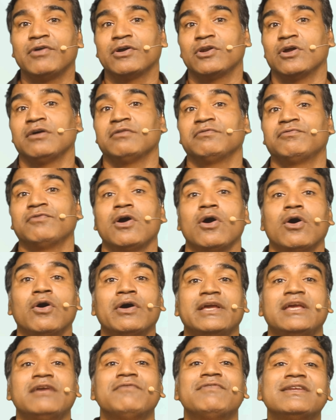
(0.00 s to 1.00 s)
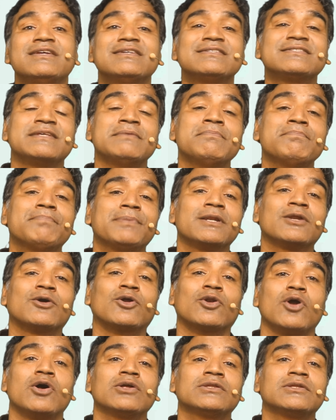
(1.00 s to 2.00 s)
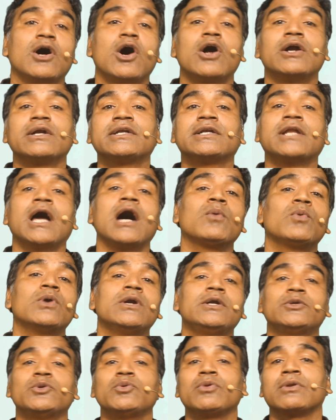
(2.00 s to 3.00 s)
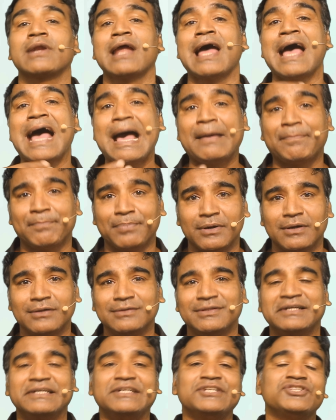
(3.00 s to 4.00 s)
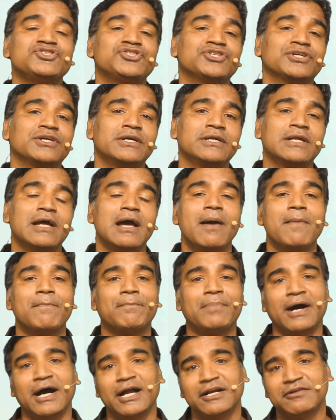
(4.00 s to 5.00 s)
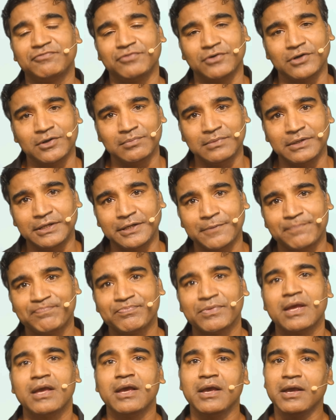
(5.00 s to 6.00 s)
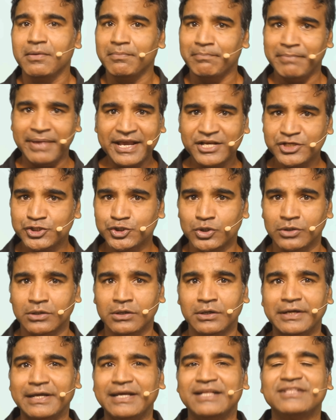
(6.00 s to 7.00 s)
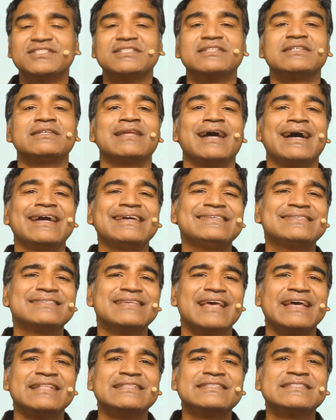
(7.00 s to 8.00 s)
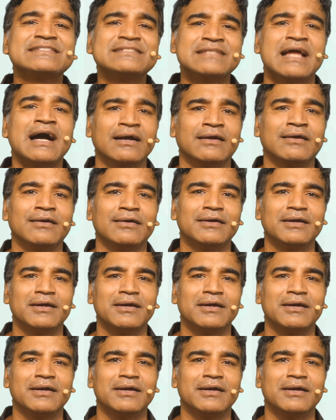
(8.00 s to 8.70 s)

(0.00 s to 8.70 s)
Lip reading: one of, or even a simple cloth or towel to wrap the injured part firmly. Make sure it's nice and snug,